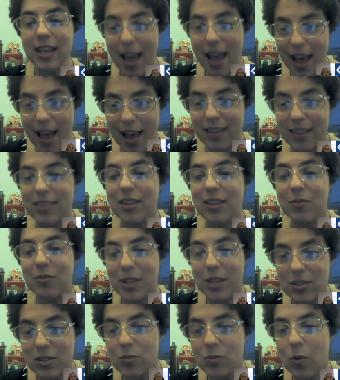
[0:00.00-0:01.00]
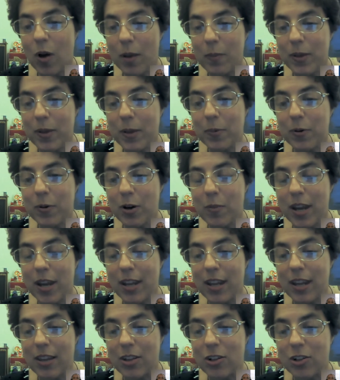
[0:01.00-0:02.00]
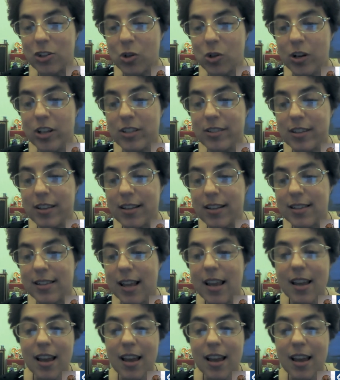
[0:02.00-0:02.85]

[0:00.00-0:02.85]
at the reasons why people are making their choices.